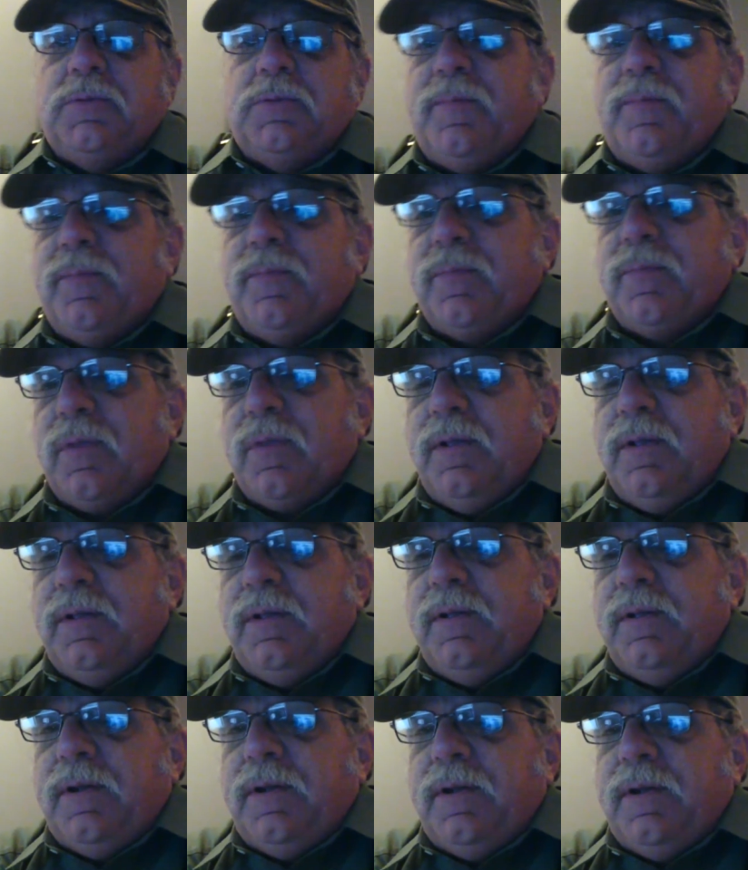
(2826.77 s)
I
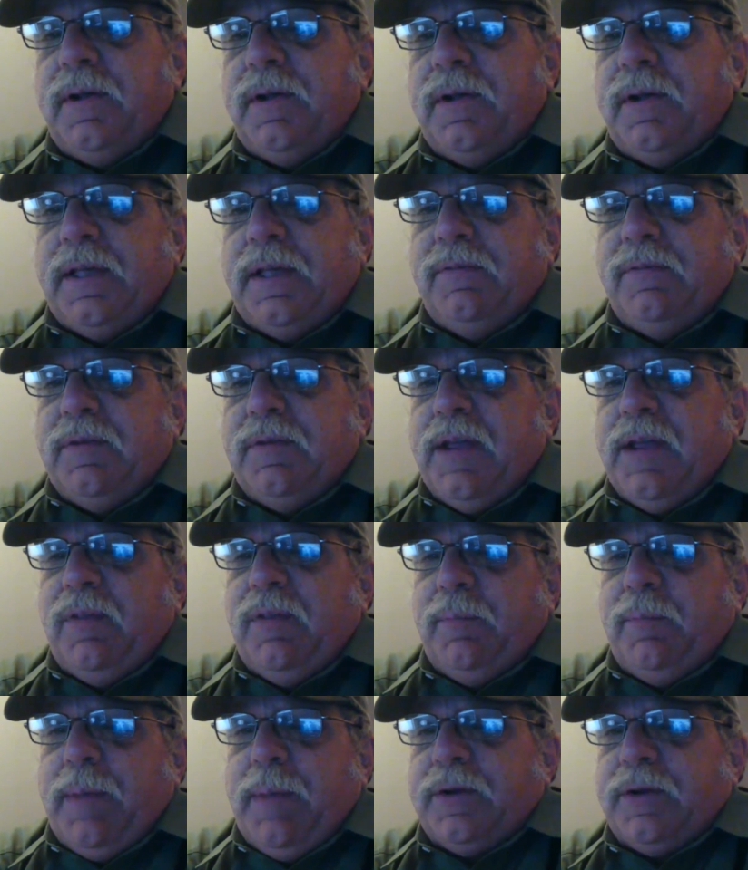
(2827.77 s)
even have the back
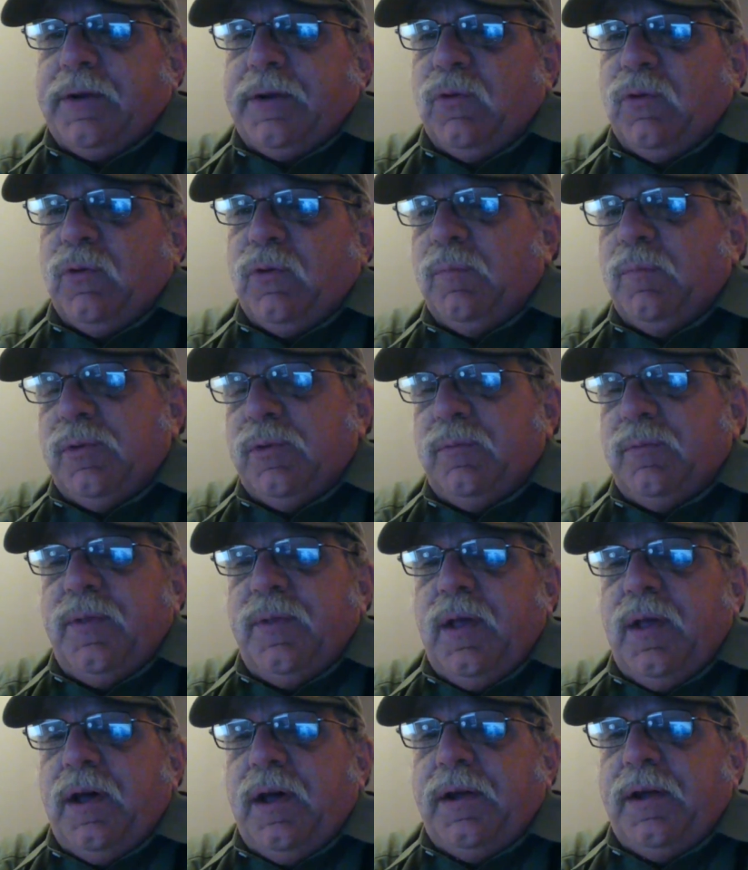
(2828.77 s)
rooms on a
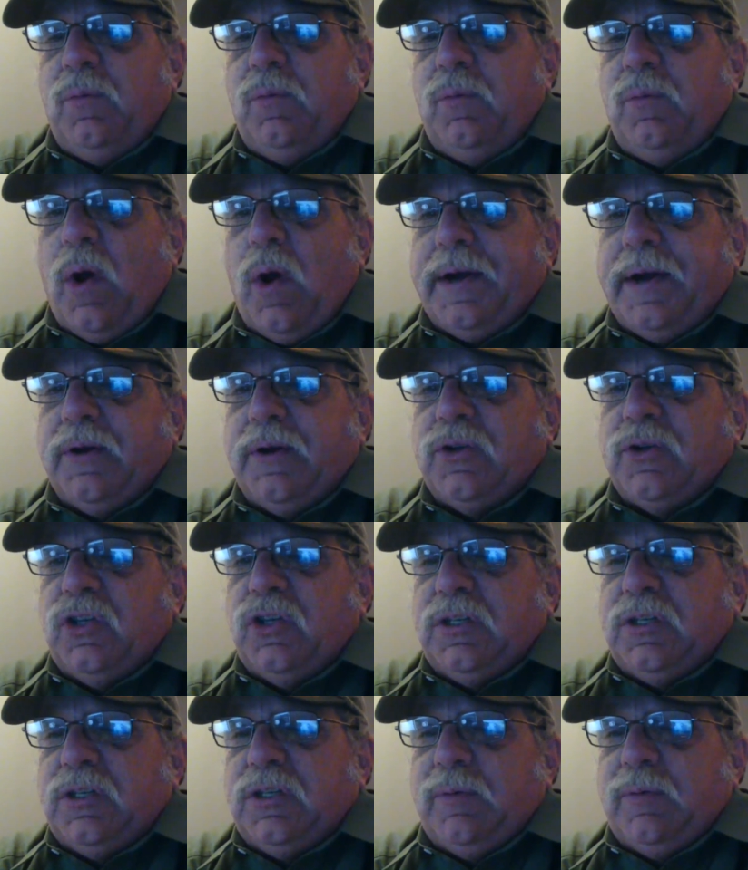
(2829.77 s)
wired system that runs through
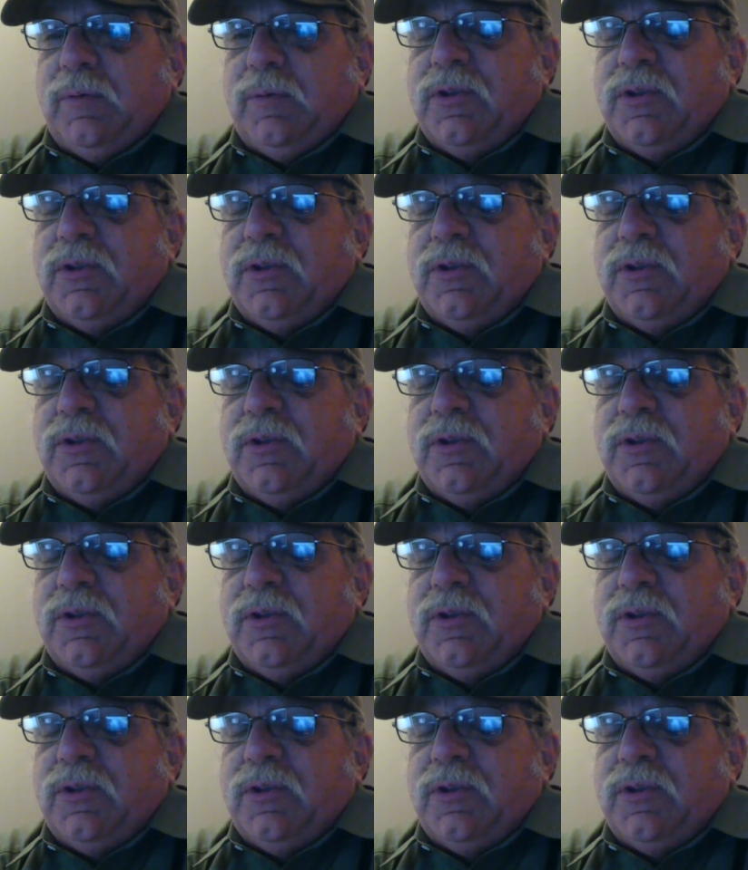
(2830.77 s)
the